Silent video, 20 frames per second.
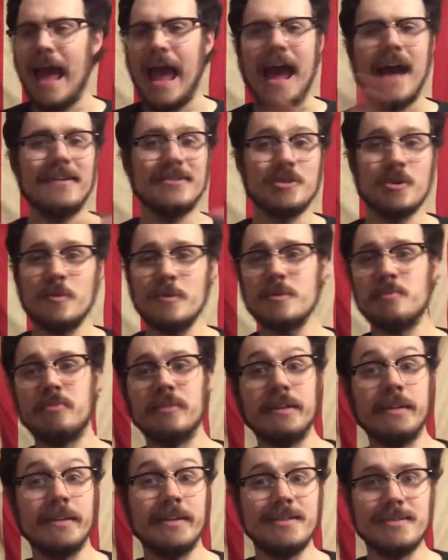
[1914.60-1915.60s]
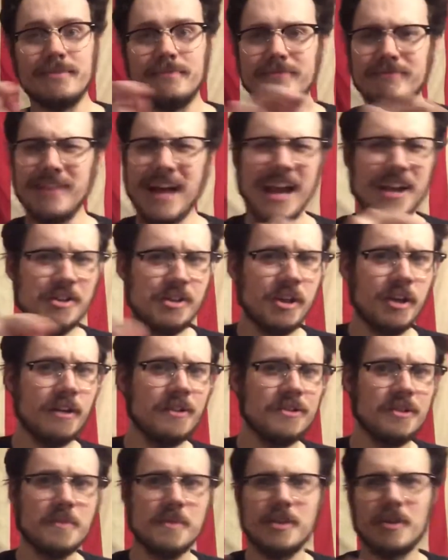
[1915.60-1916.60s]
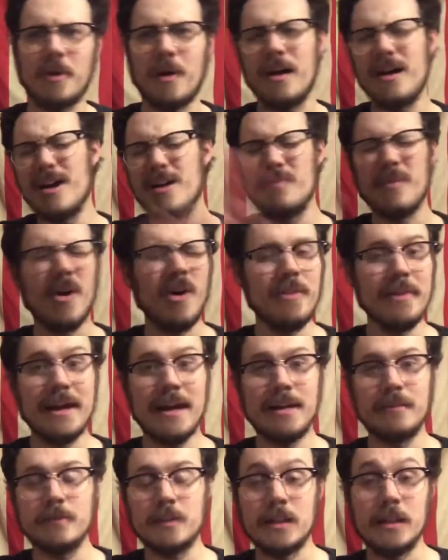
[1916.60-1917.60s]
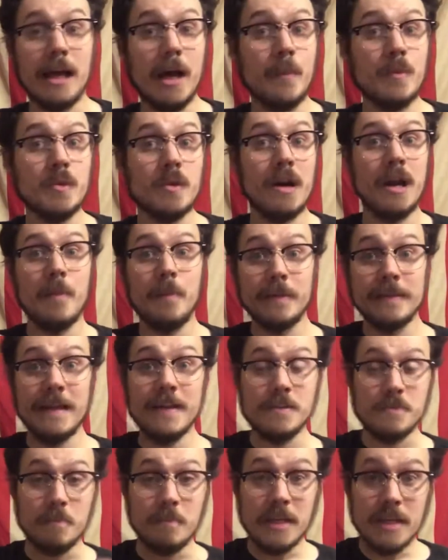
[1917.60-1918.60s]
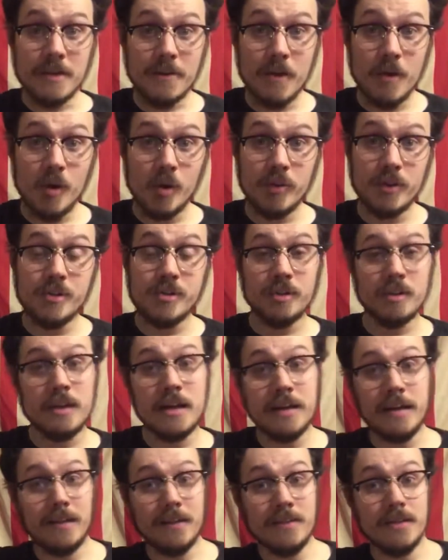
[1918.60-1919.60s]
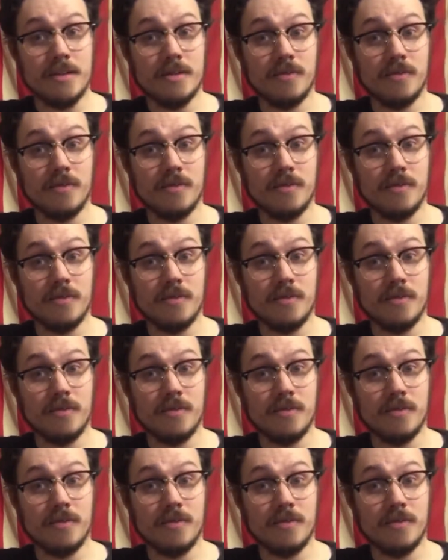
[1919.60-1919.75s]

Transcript: As always, please like, share, and subscribe, all that claptrap. It lets me know that you're liking these